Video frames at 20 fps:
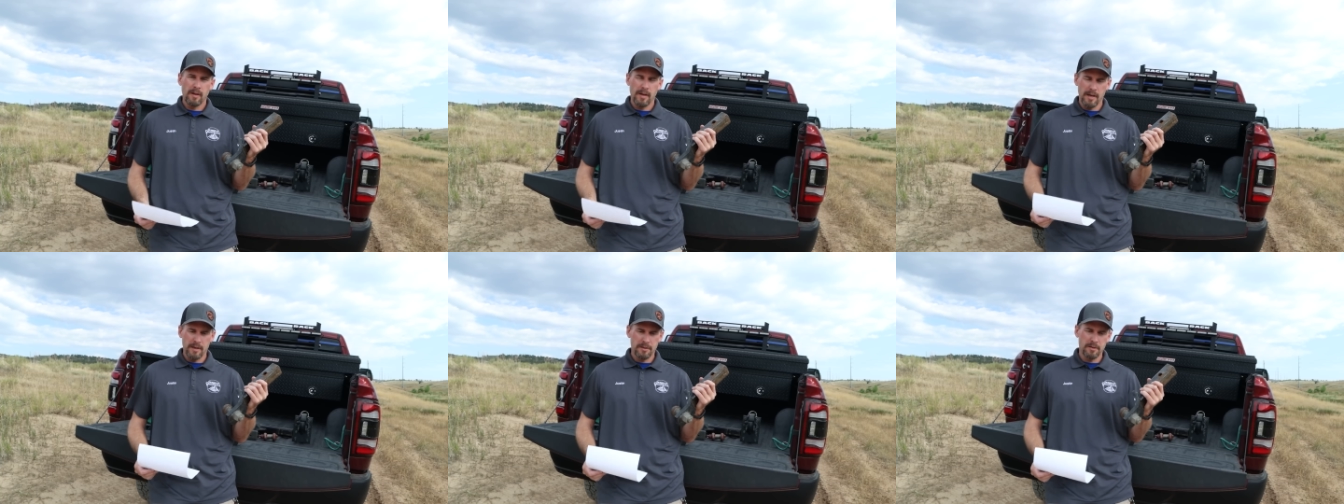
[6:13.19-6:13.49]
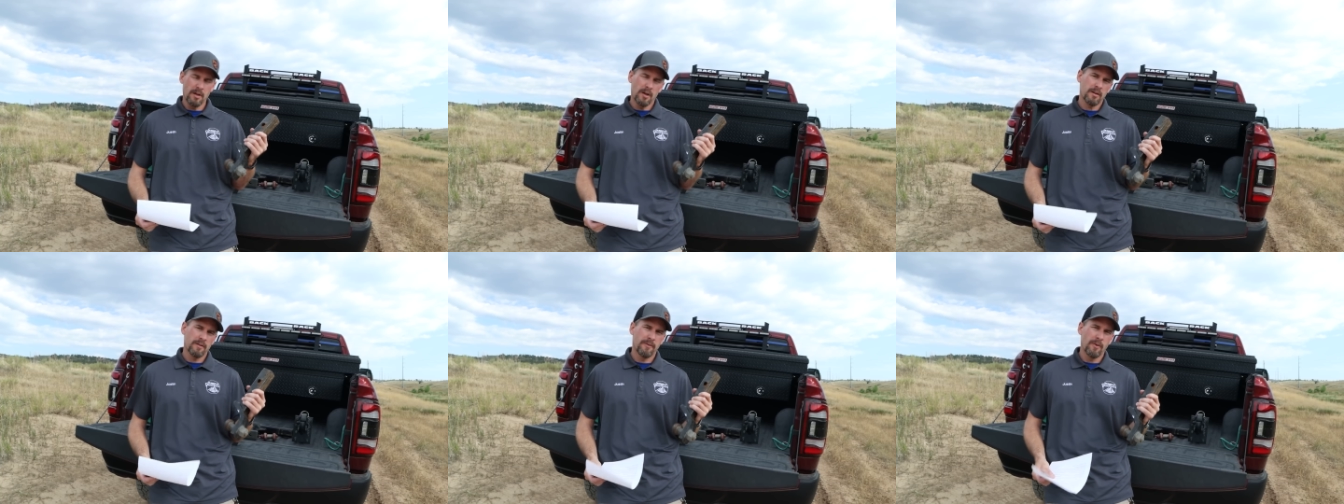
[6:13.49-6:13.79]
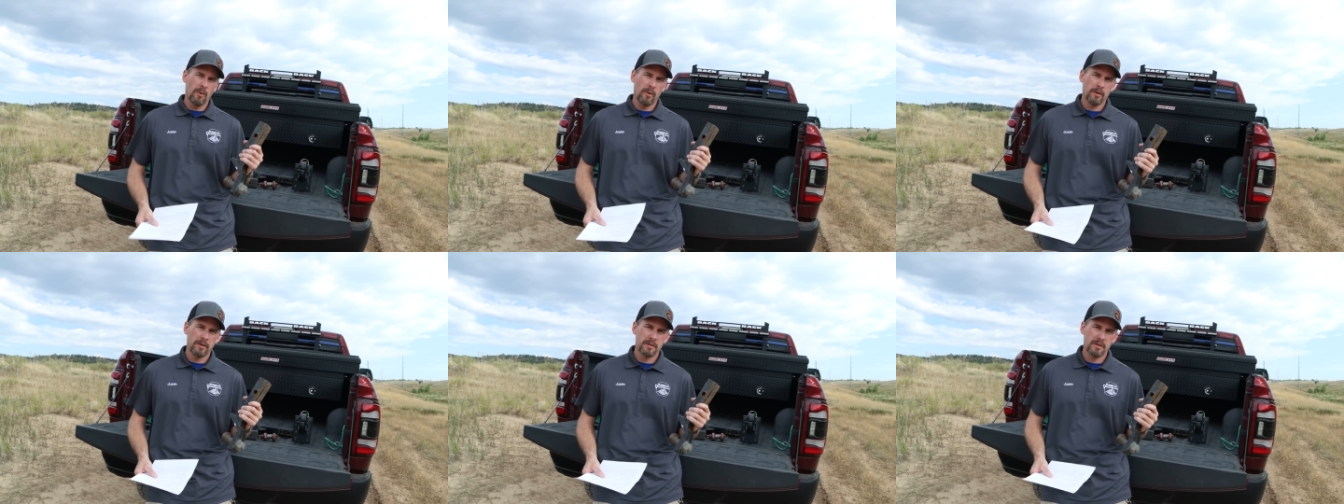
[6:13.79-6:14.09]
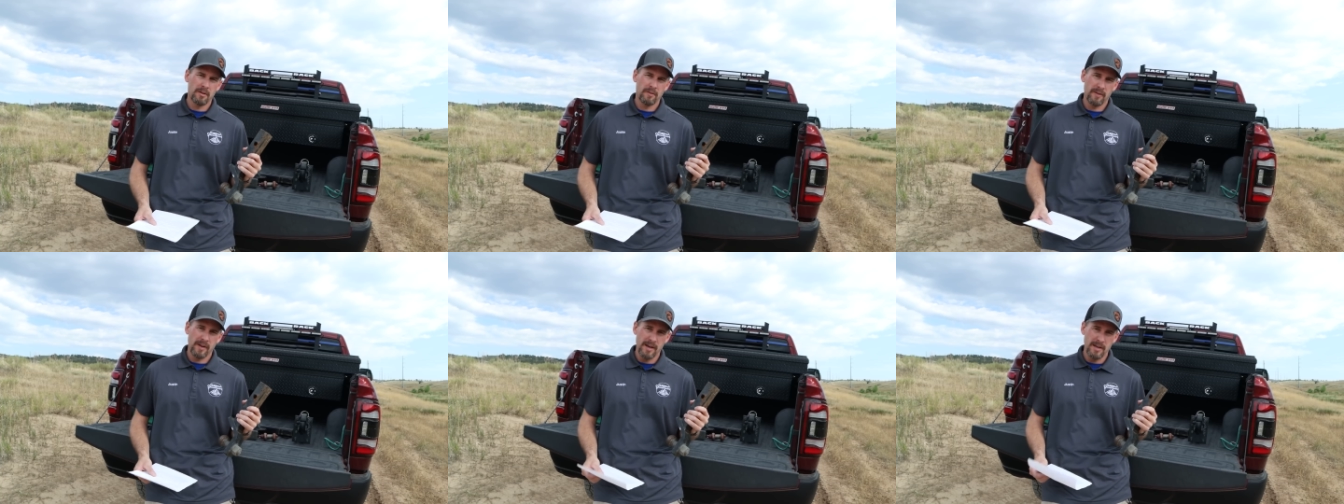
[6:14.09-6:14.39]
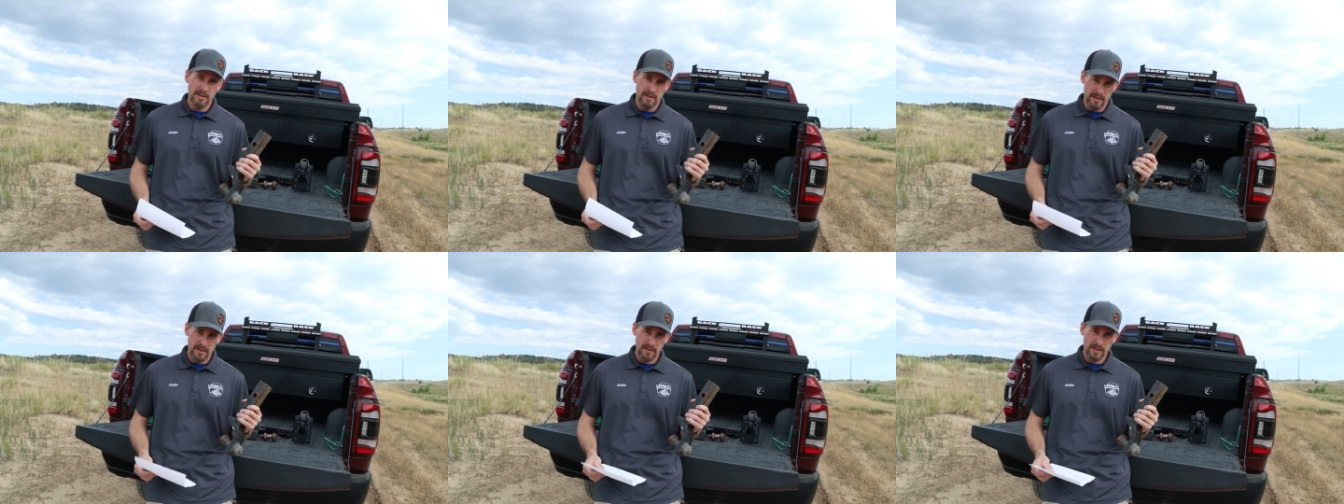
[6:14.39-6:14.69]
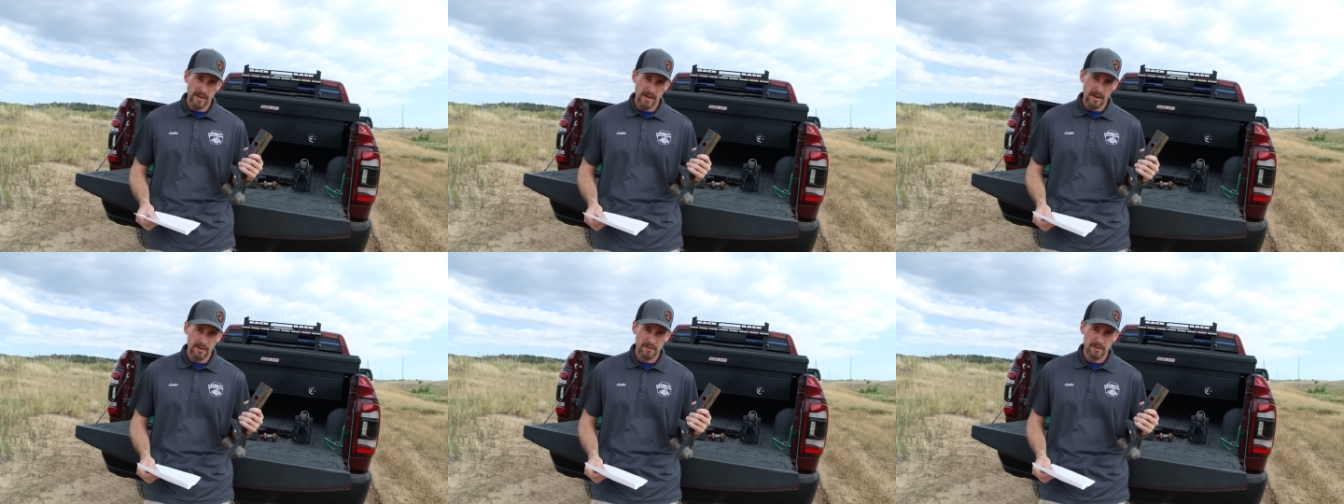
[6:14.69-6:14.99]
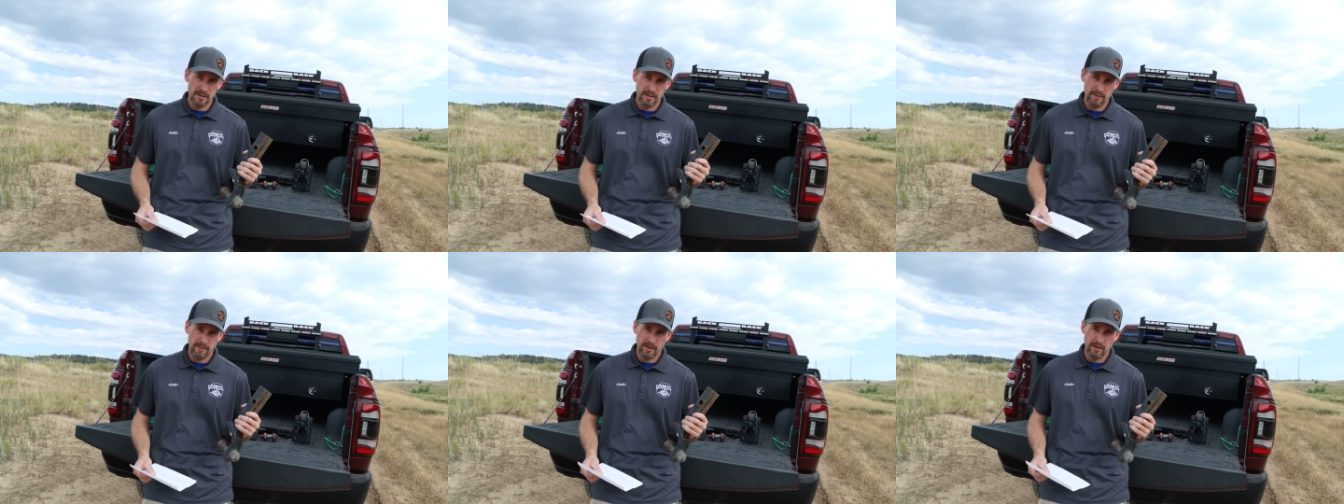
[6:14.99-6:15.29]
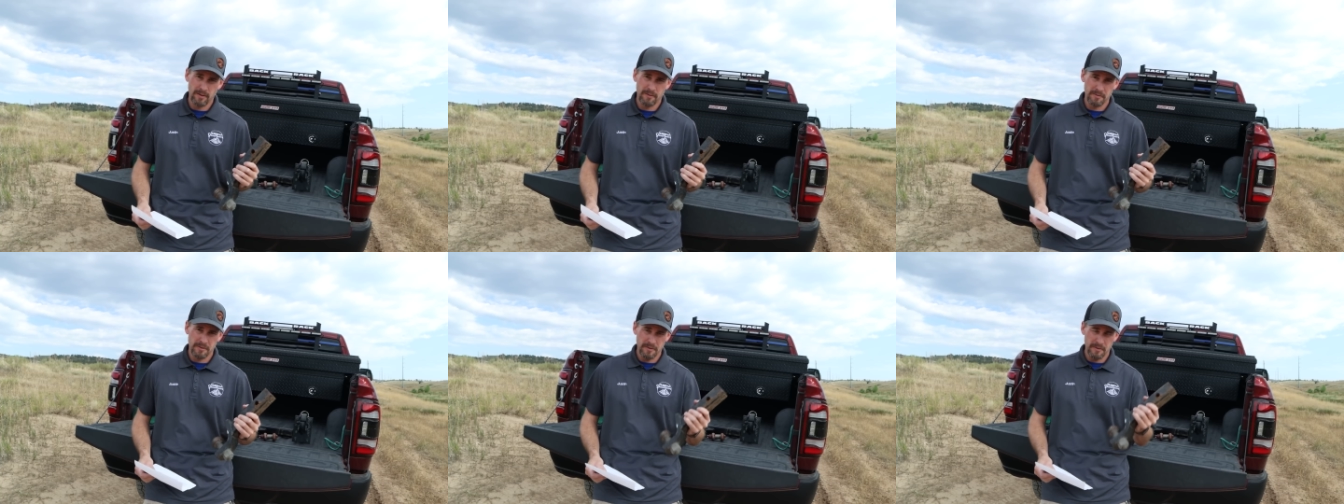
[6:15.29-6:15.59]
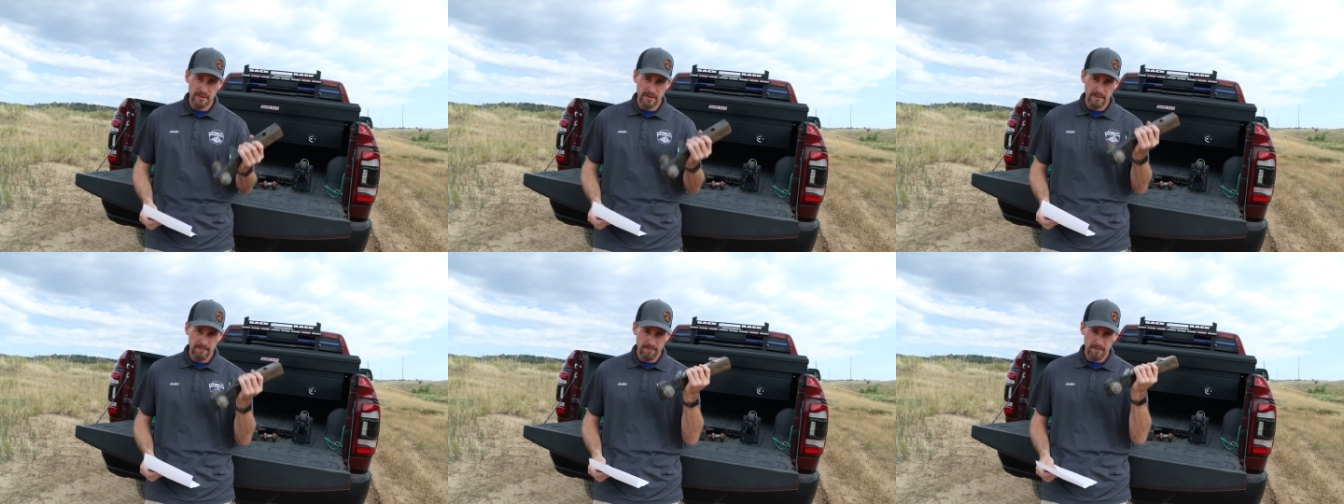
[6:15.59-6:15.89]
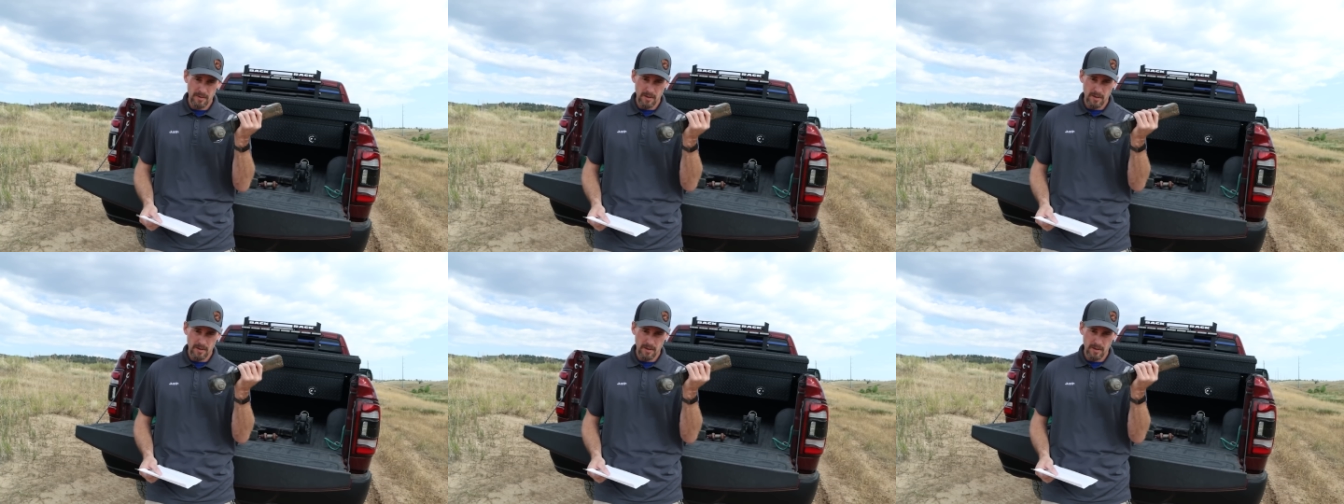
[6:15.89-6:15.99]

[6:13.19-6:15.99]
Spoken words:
a stuck force of 18,750.